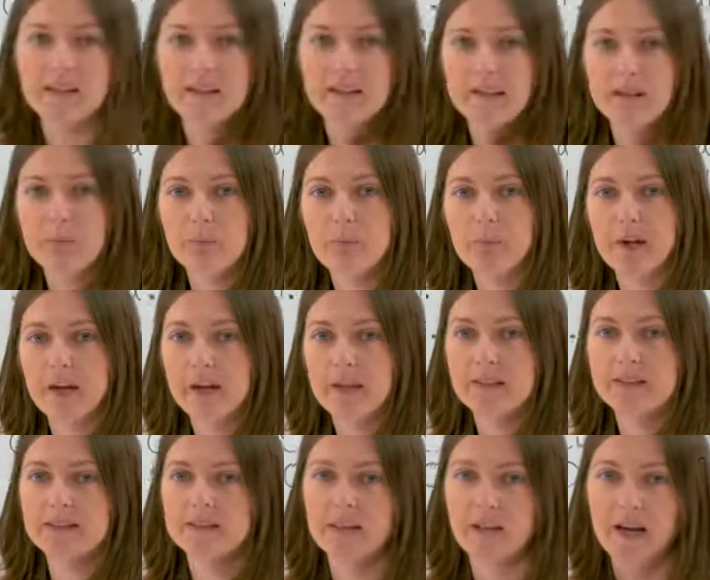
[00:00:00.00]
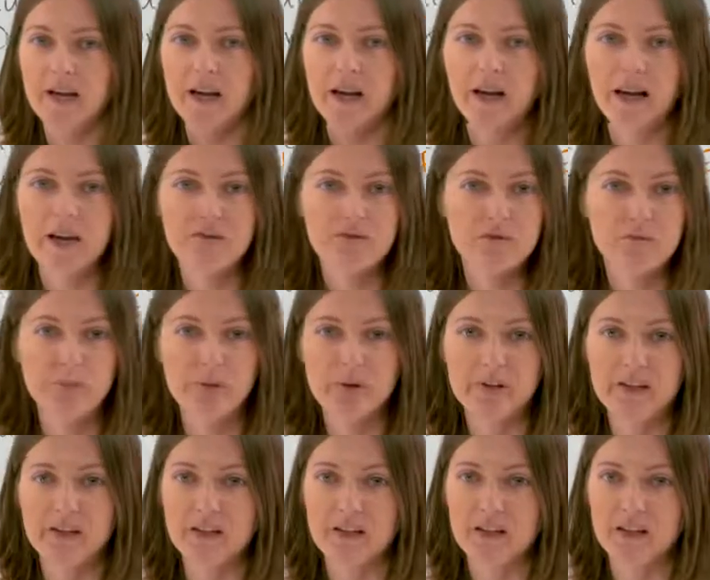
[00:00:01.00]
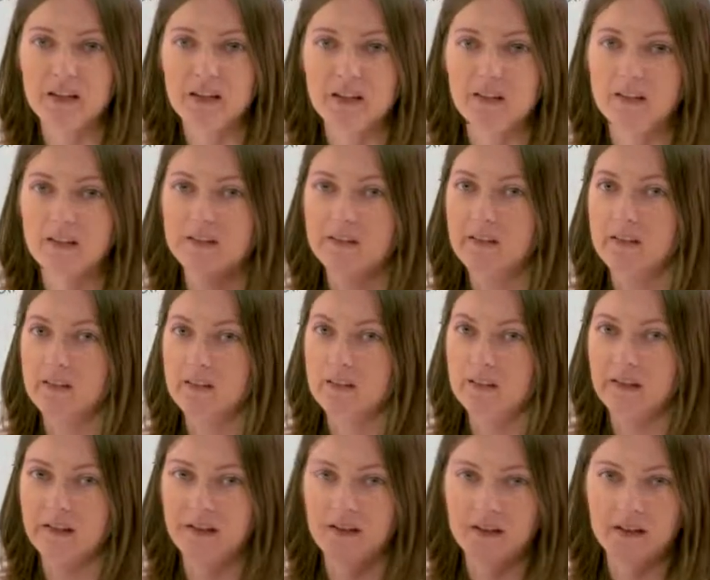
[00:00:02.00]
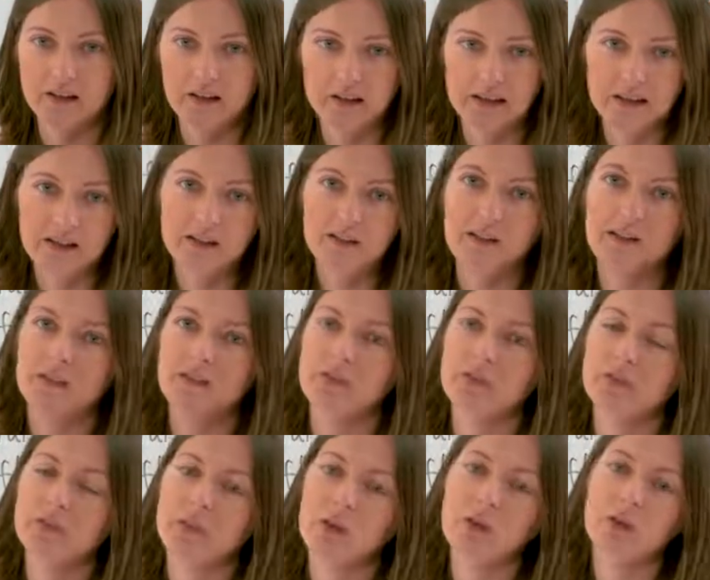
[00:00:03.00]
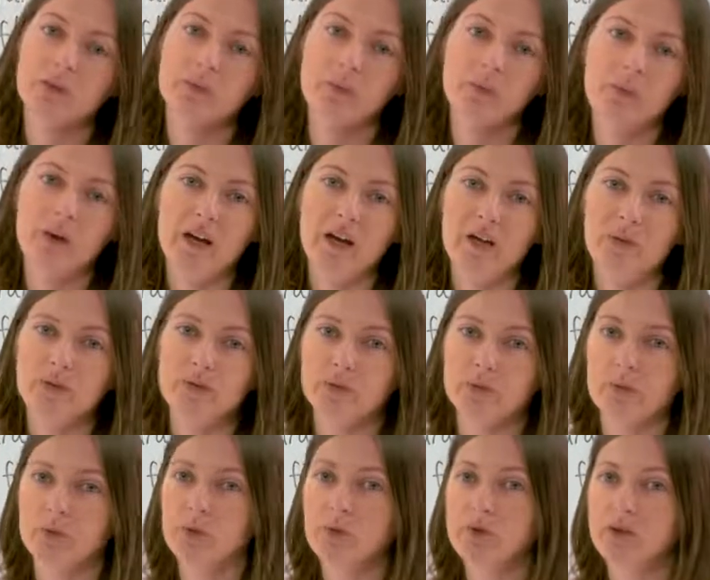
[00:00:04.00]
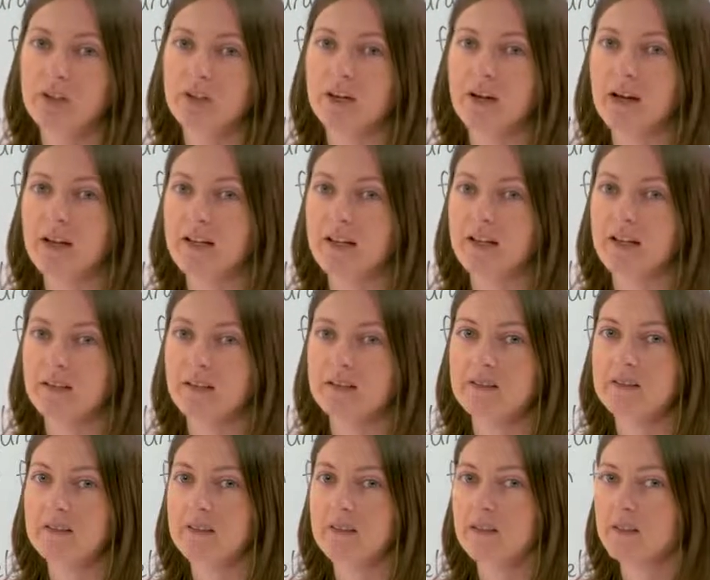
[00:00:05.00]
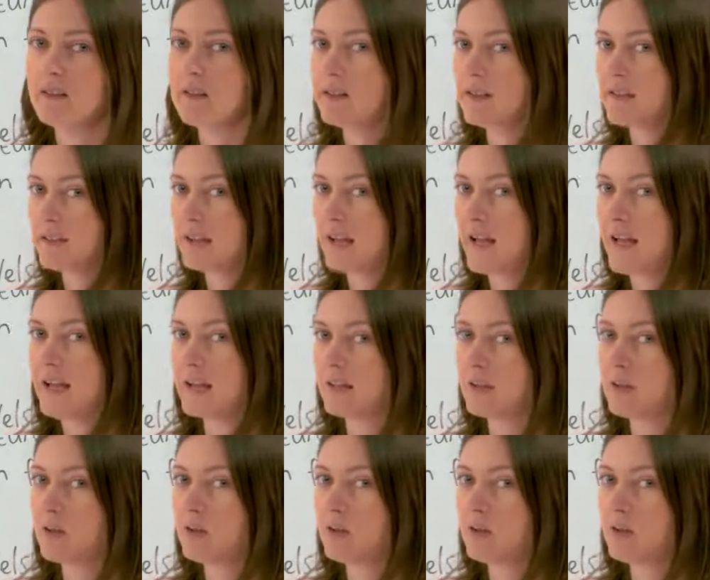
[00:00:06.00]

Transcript: the Olympics, everybody in England, Scotland, Wales or Northern Ireland can